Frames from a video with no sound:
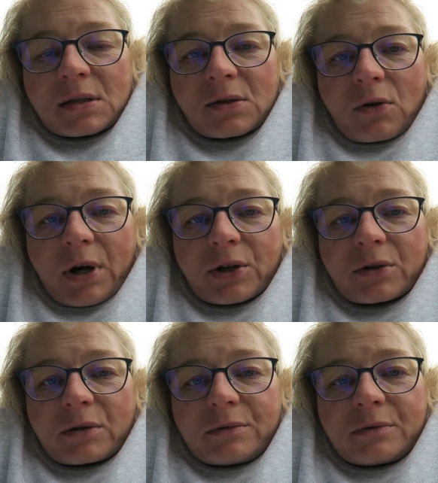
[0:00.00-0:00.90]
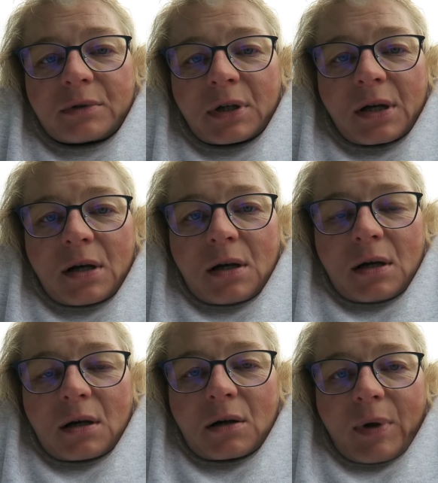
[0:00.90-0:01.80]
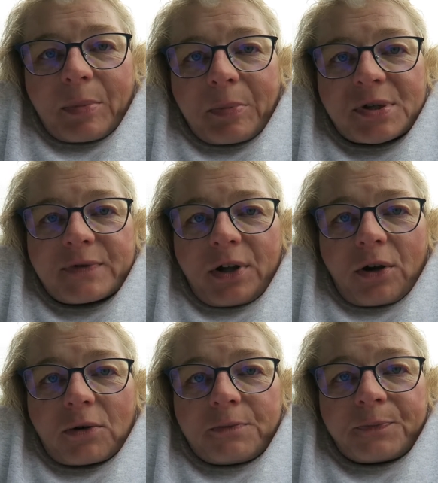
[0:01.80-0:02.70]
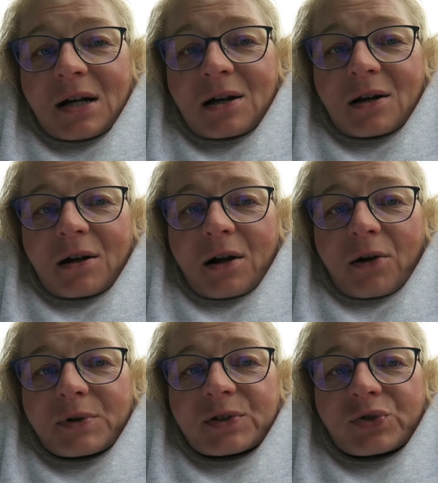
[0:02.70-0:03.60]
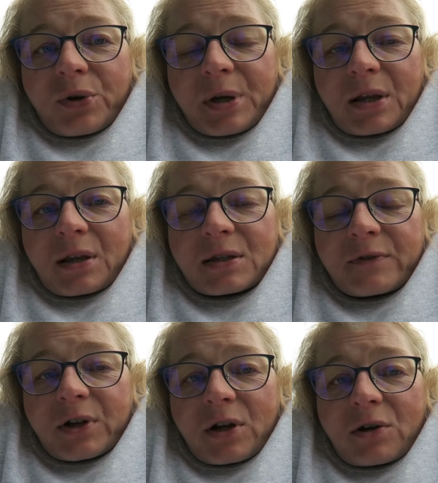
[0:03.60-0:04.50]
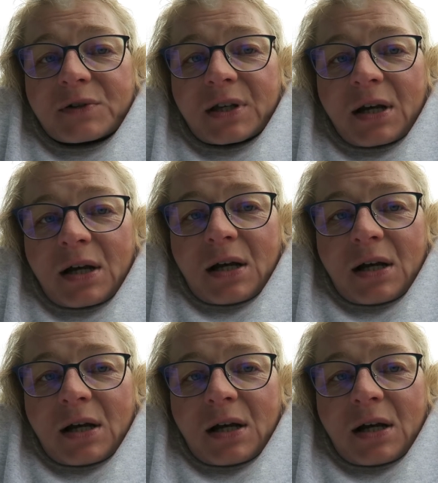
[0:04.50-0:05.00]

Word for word: so I could uh, wrap up this video. Uh, I always enjoy making these videos.